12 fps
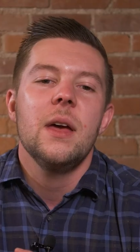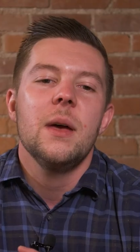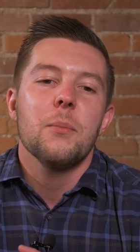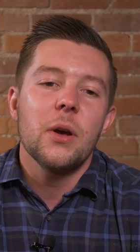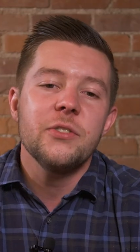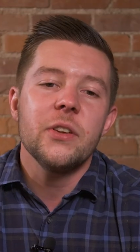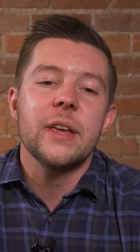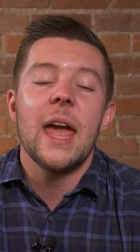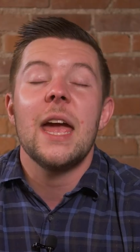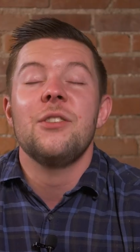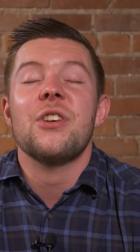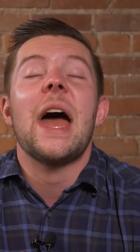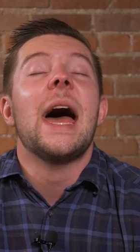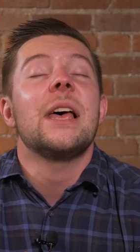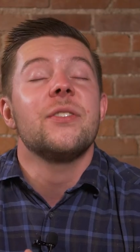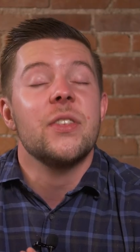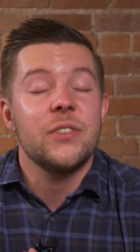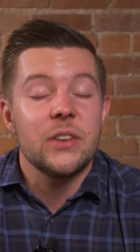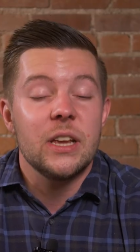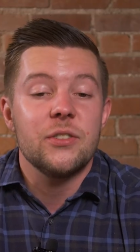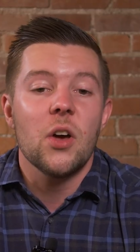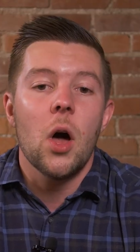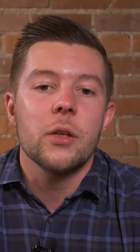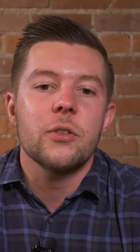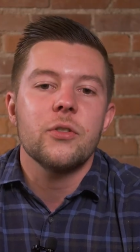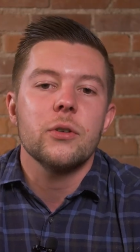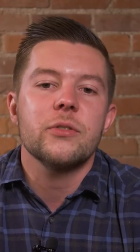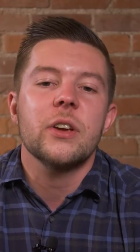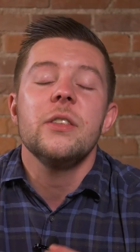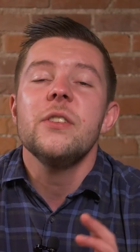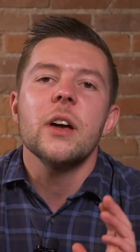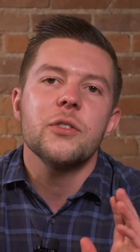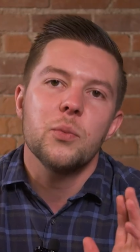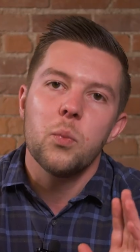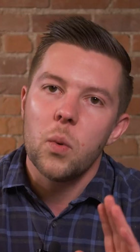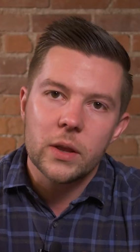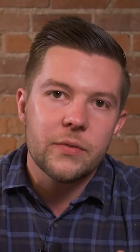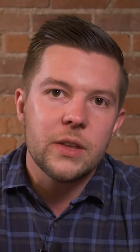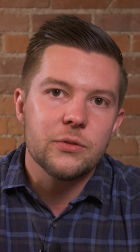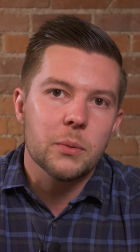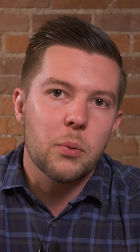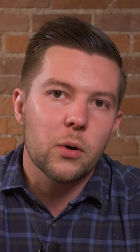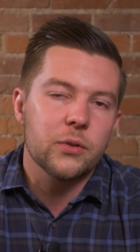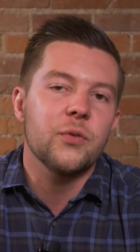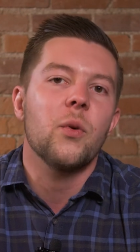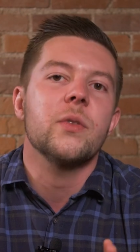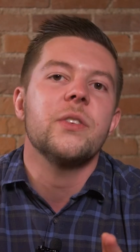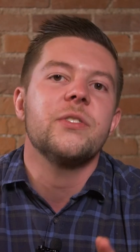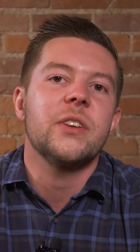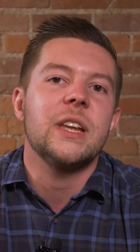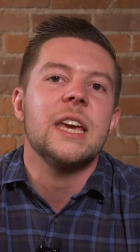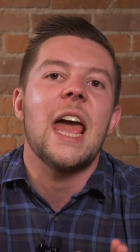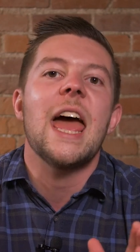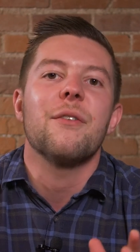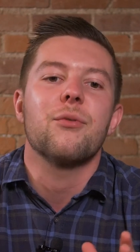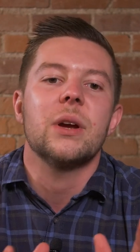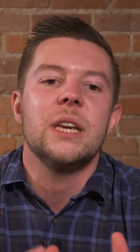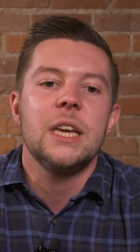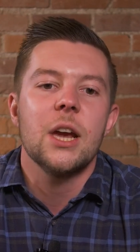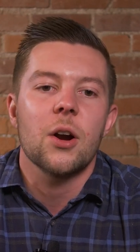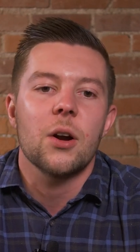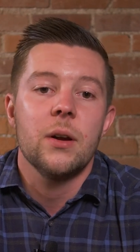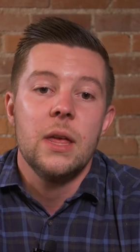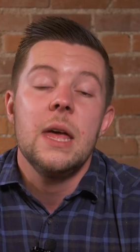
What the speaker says: Presnell Gage, as the city's auditors, conducts one of these reports for the city every year.